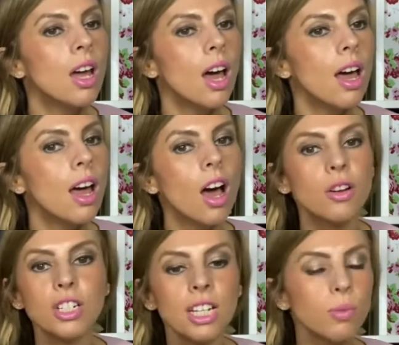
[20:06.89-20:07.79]
I
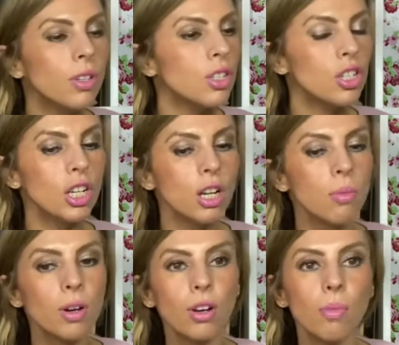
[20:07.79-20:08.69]
did want to show you
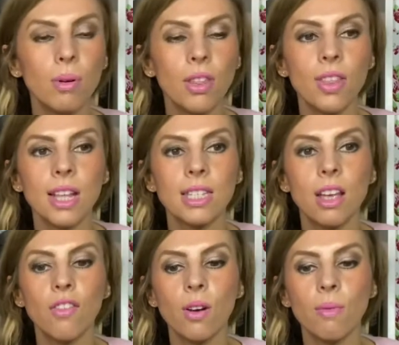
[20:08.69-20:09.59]
a couple of things that
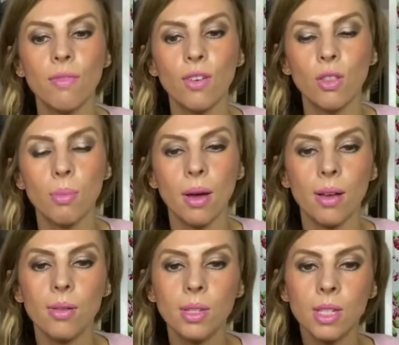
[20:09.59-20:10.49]
have come through the
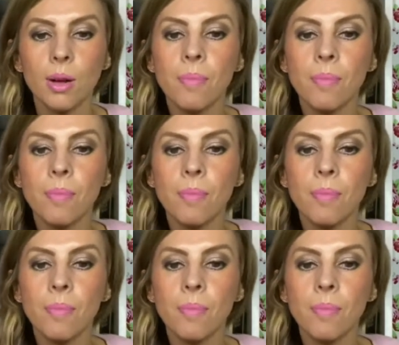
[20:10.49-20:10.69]
post.